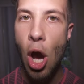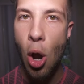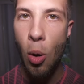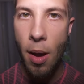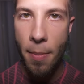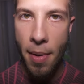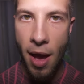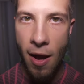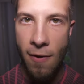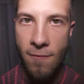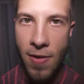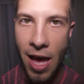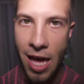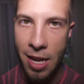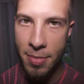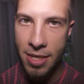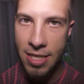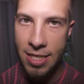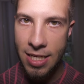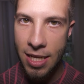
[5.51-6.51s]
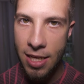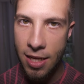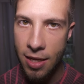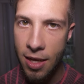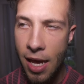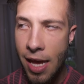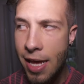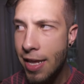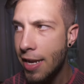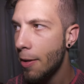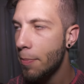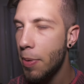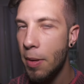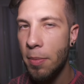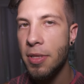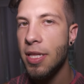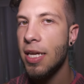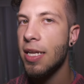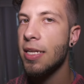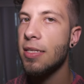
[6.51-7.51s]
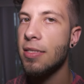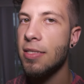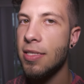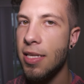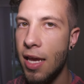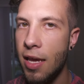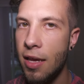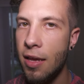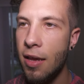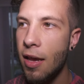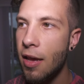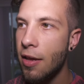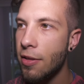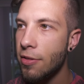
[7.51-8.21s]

know about vitamin D. Now, people tend to say